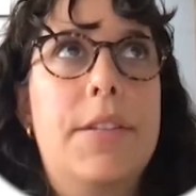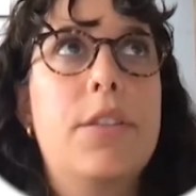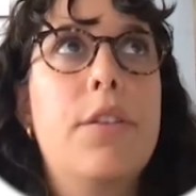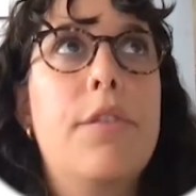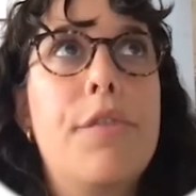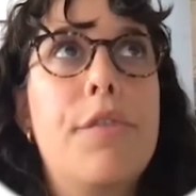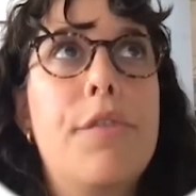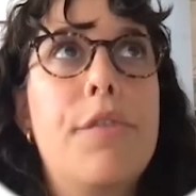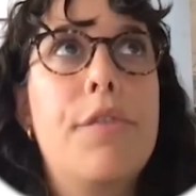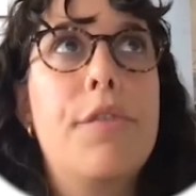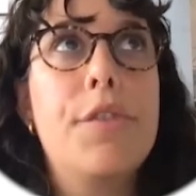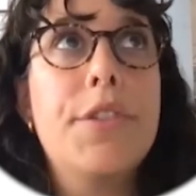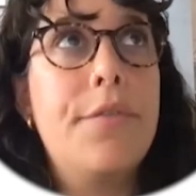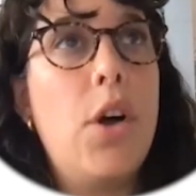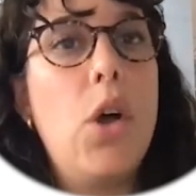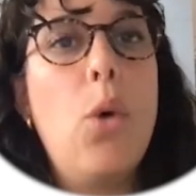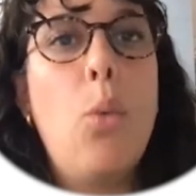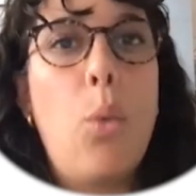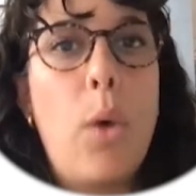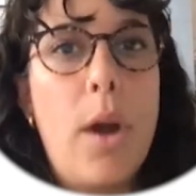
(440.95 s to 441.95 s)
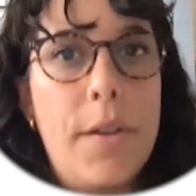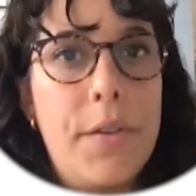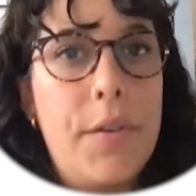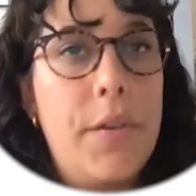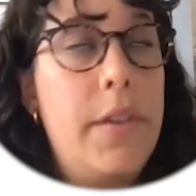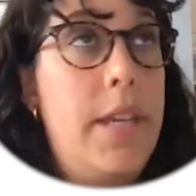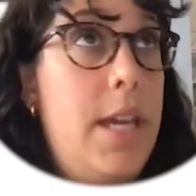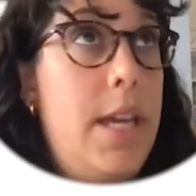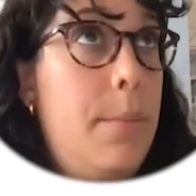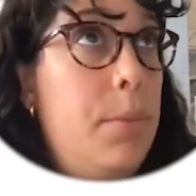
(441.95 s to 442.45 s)
So first of all, what
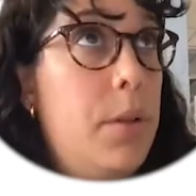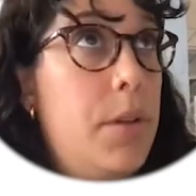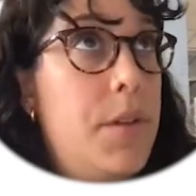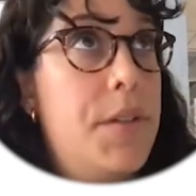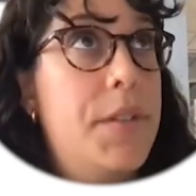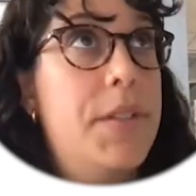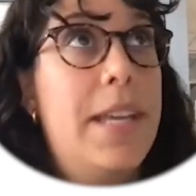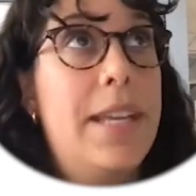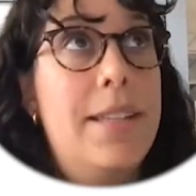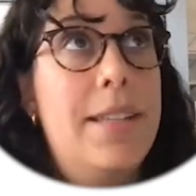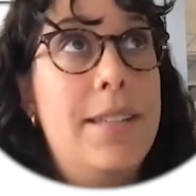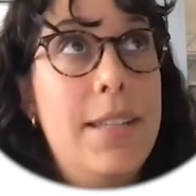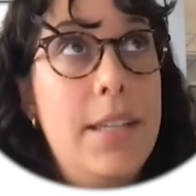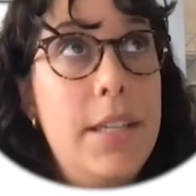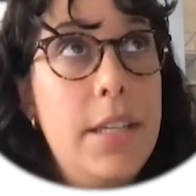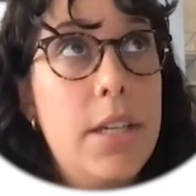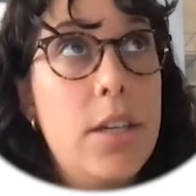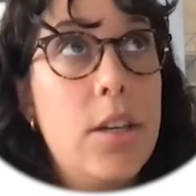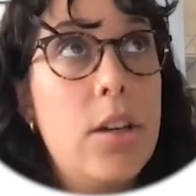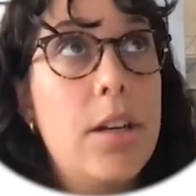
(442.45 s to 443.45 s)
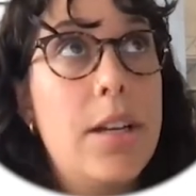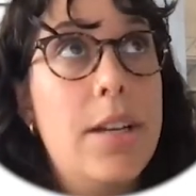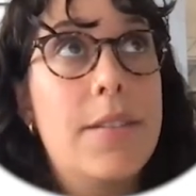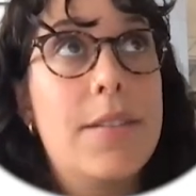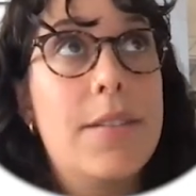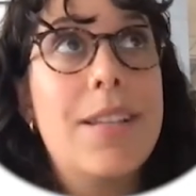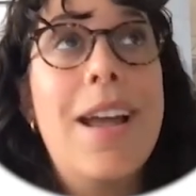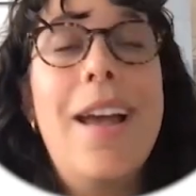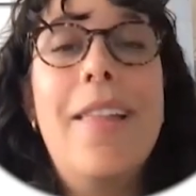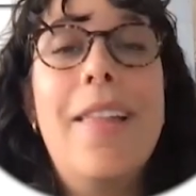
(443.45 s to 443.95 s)
the employees can see here
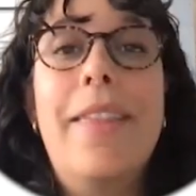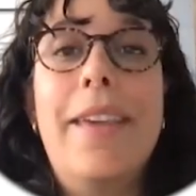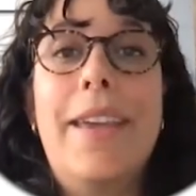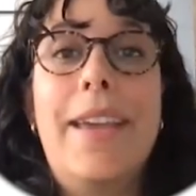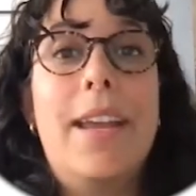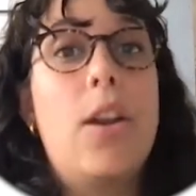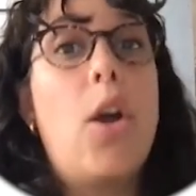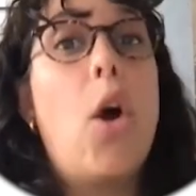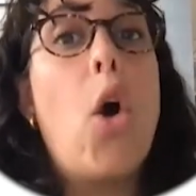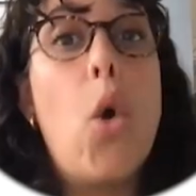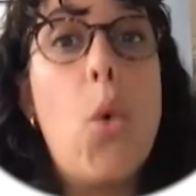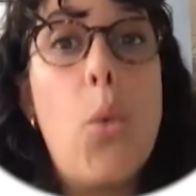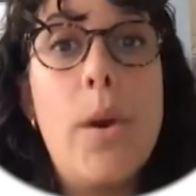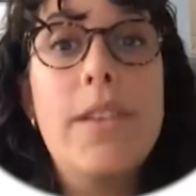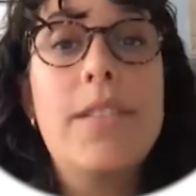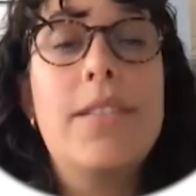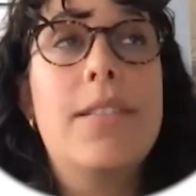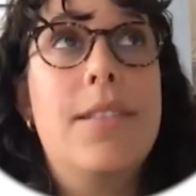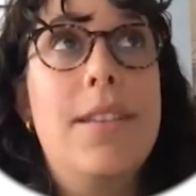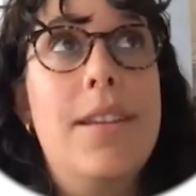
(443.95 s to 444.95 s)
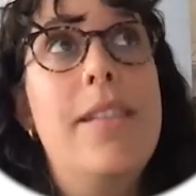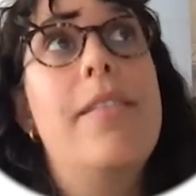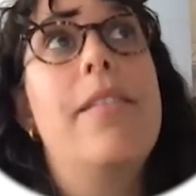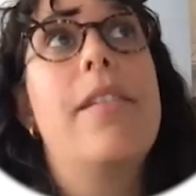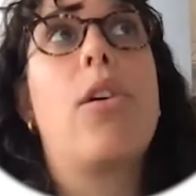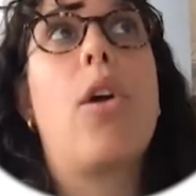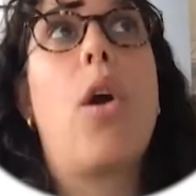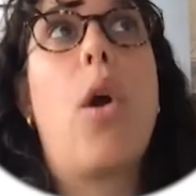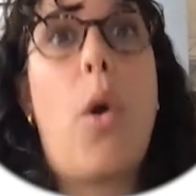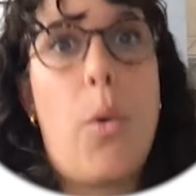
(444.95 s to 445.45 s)
is they can always see
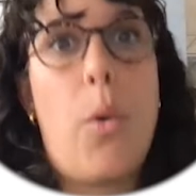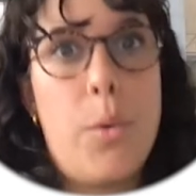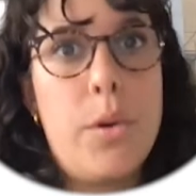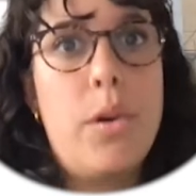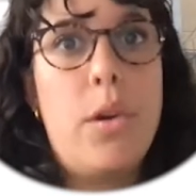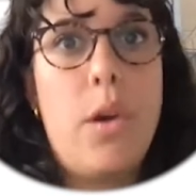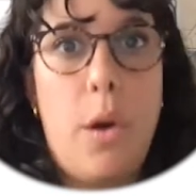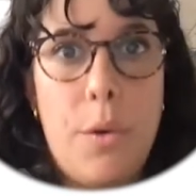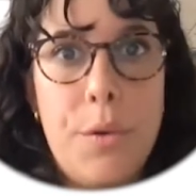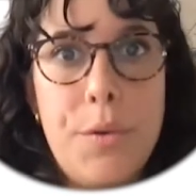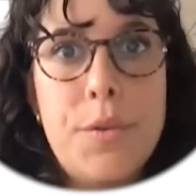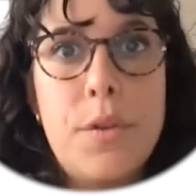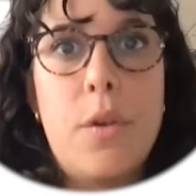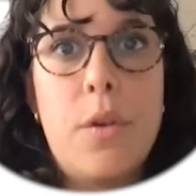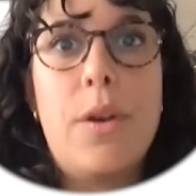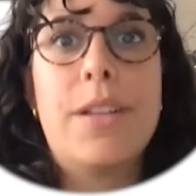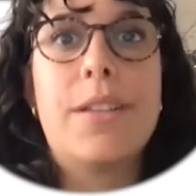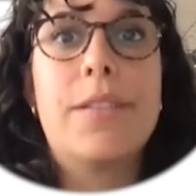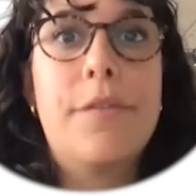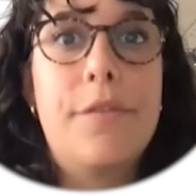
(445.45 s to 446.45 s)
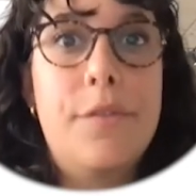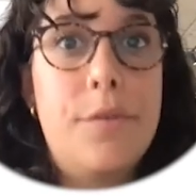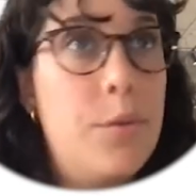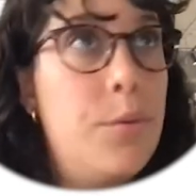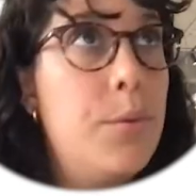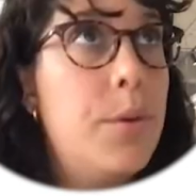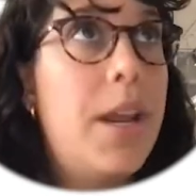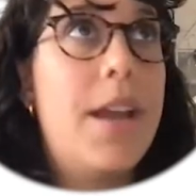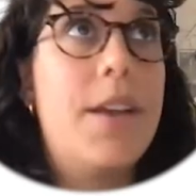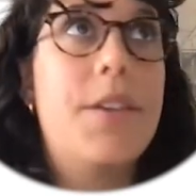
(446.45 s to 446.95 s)
their own goals. So as
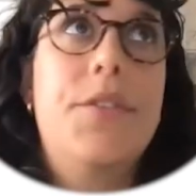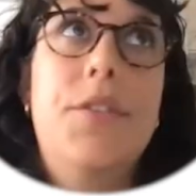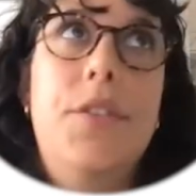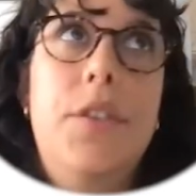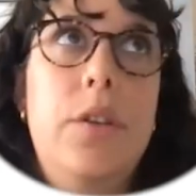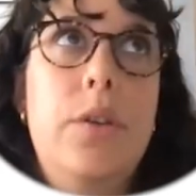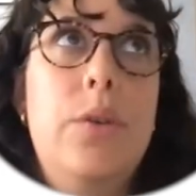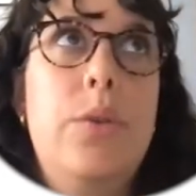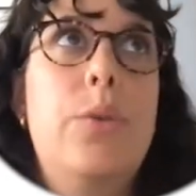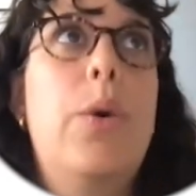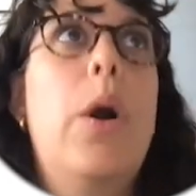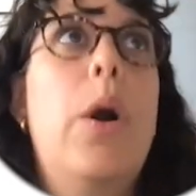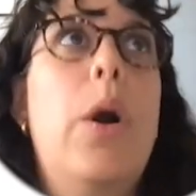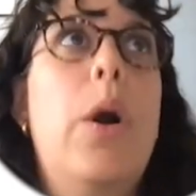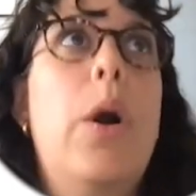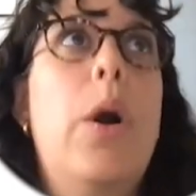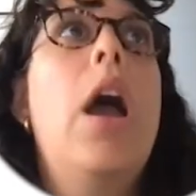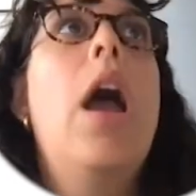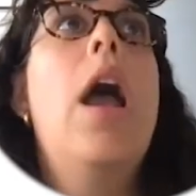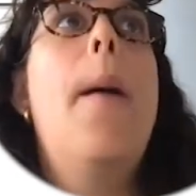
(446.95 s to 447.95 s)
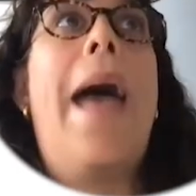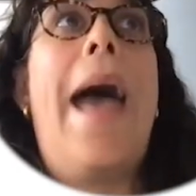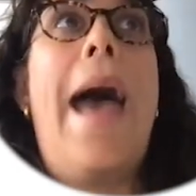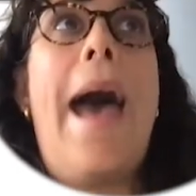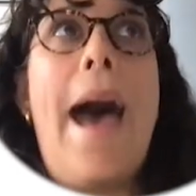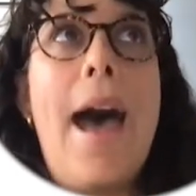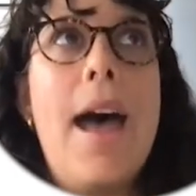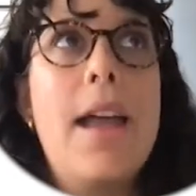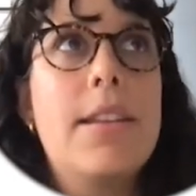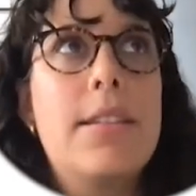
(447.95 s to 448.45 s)
soon as you
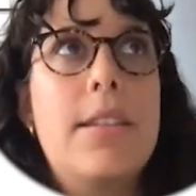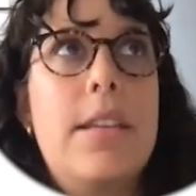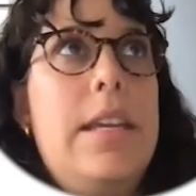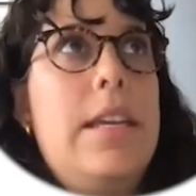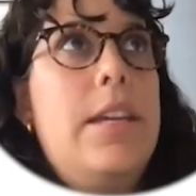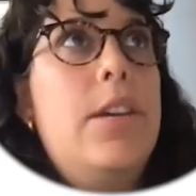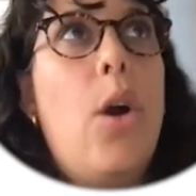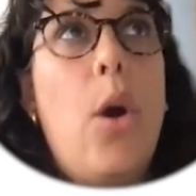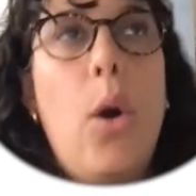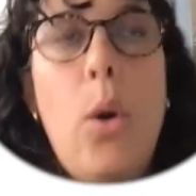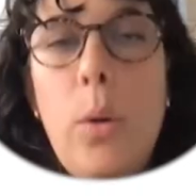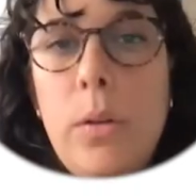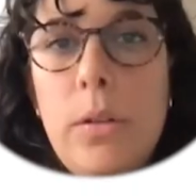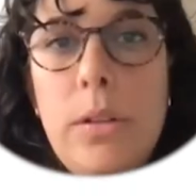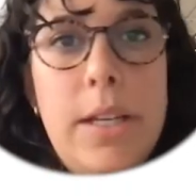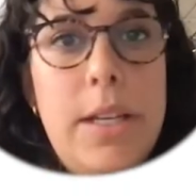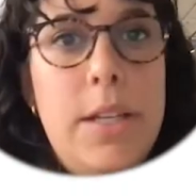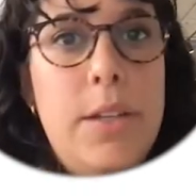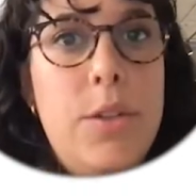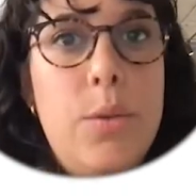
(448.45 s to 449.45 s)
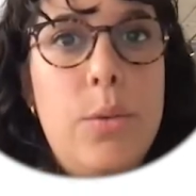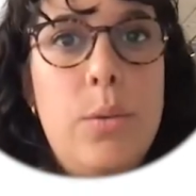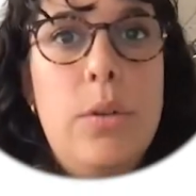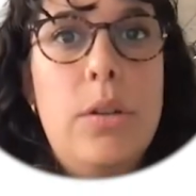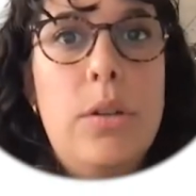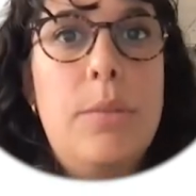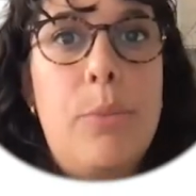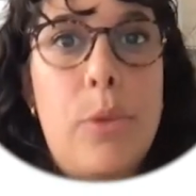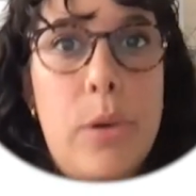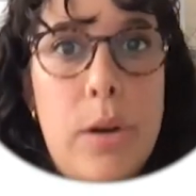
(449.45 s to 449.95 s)
add a goal into
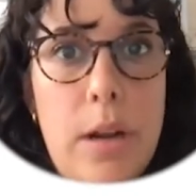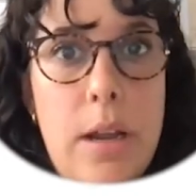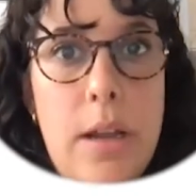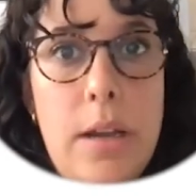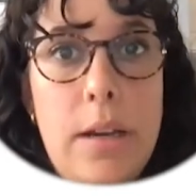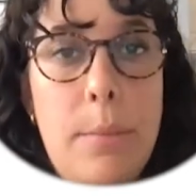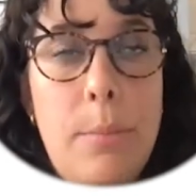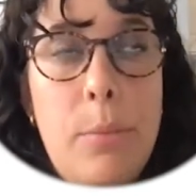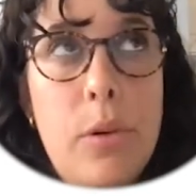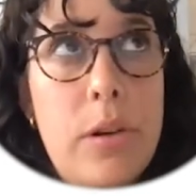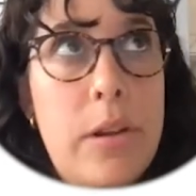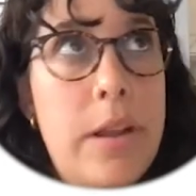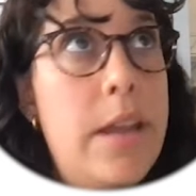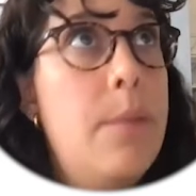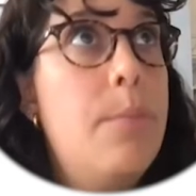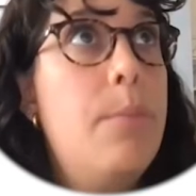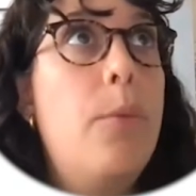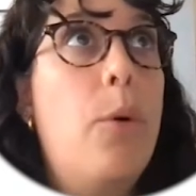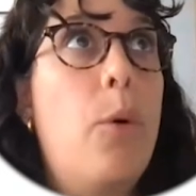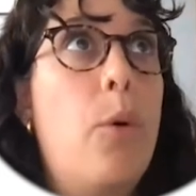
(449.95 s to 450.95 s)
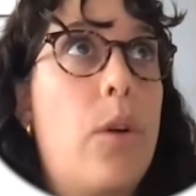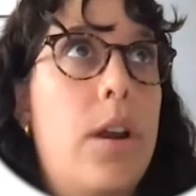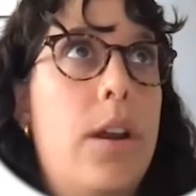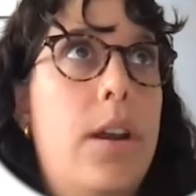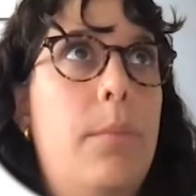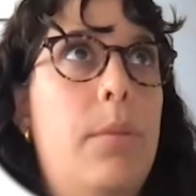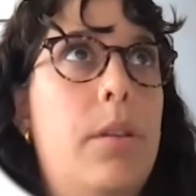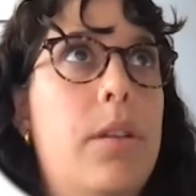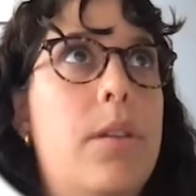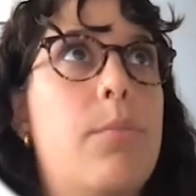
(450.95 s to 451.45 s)
an employee or
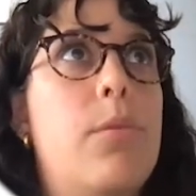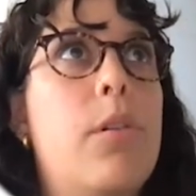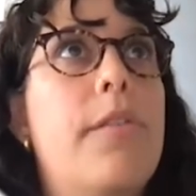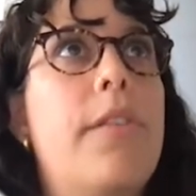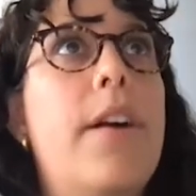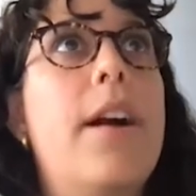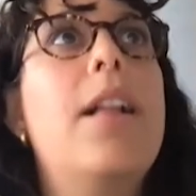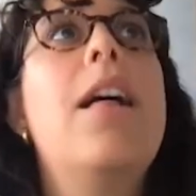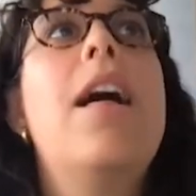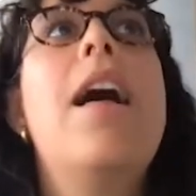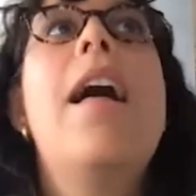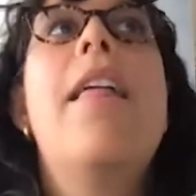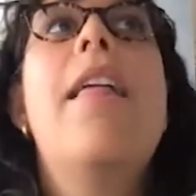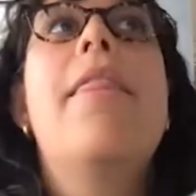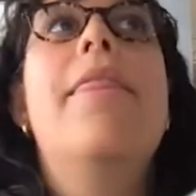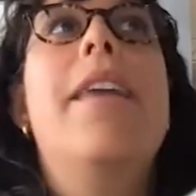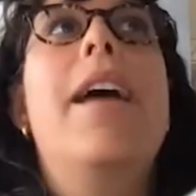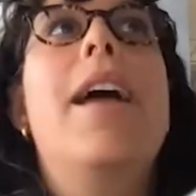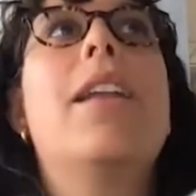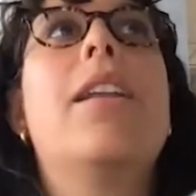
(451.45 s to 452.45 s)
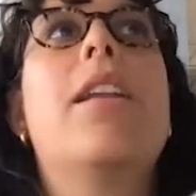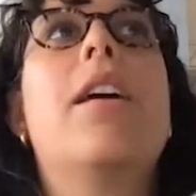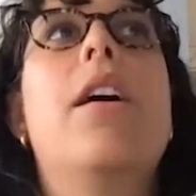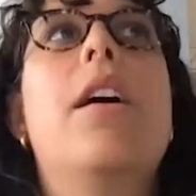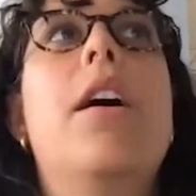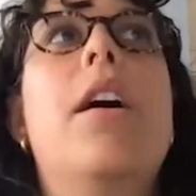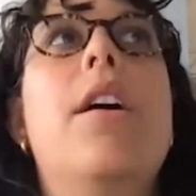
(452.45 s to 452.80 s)
an employee profile, then